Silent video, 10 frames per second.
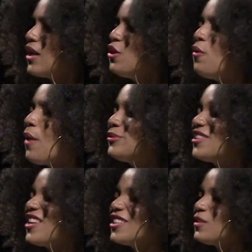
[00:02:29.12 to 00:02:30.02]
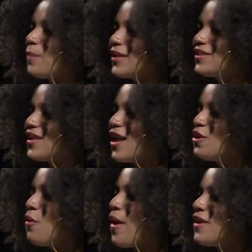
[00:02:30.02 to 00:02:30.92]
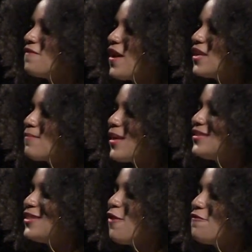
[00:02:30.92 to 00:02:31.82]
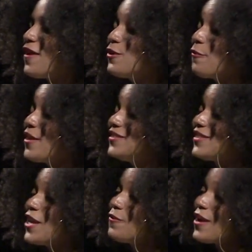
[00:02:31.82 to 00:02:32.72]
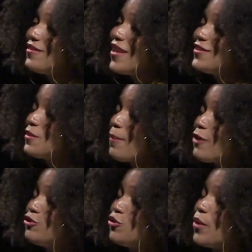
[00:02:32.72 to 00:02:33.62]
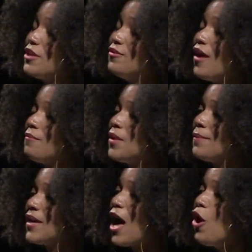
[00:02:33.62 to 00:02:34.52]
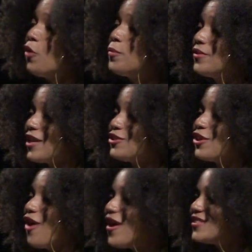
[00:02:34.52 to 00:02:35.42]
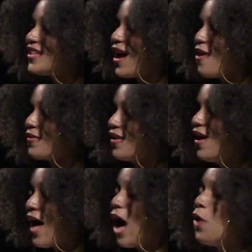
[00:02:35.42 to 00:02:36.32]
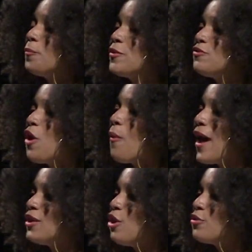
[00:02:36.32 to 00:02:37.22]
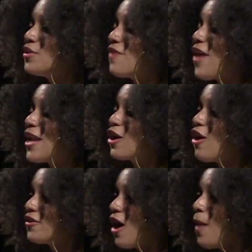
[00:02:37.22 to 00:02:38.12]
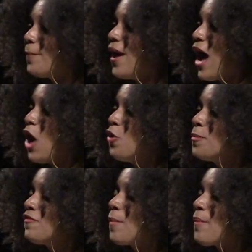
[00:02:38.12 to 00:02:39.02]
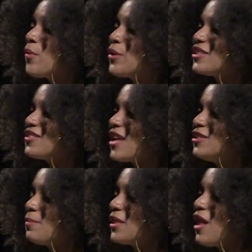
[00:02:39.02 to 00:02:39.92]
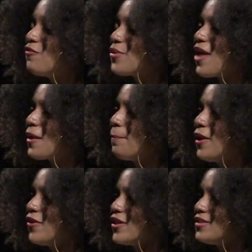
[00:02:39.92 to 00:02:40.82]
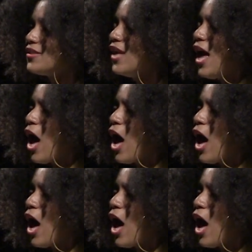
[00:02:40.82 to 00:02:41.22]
I know I was unexpected. I know I invited myself. I know they say great things about you. When you come to me, I hope you let your guard down. I hope you know I know you never had a guard up. I hope you remember what it's like to be loved without appearance.